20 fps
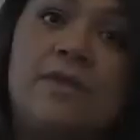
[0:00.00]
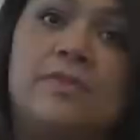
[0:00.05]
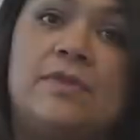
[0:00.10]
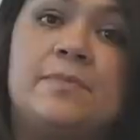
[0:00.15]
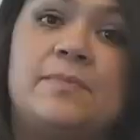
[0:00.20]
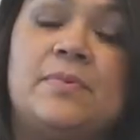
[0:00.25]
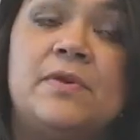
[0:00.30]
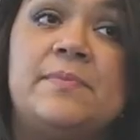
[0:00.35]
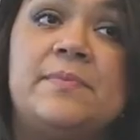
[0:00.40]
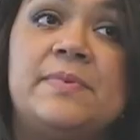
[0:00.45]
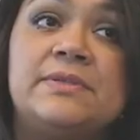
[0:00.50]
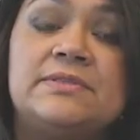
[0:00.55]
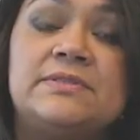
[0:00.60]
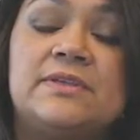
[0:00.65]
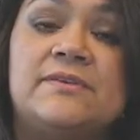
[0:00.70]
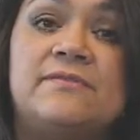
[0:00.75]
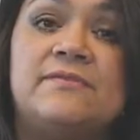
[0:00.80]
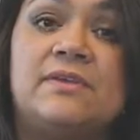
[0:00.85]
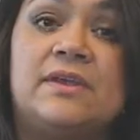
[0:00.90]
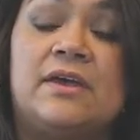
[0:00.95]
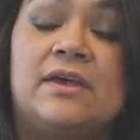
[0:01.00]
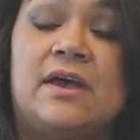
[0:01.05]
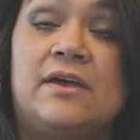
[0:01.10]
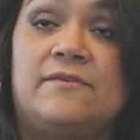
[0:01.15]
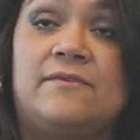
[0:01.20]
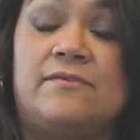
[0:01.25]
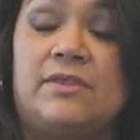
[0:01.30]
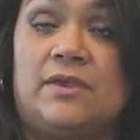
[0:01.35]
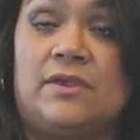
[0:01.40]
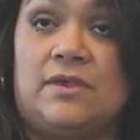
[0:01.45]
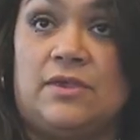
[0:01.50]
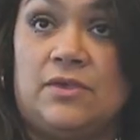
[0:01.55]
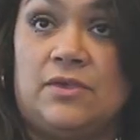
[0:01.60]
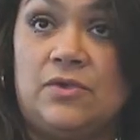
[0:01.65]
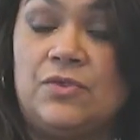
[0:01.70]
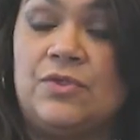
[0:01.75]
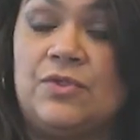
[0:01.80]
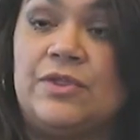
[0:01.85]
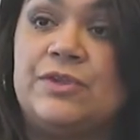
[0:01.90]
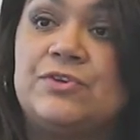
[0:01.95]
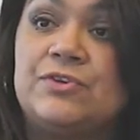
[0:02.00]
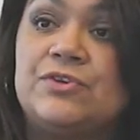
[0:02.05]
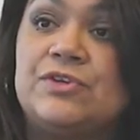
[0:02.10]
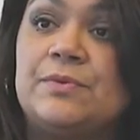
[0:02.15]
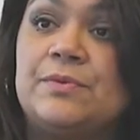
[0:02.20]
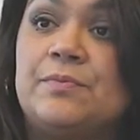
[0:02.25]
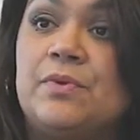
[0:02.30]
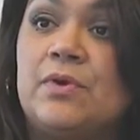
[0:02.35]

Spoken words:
The purpose of the youth leadership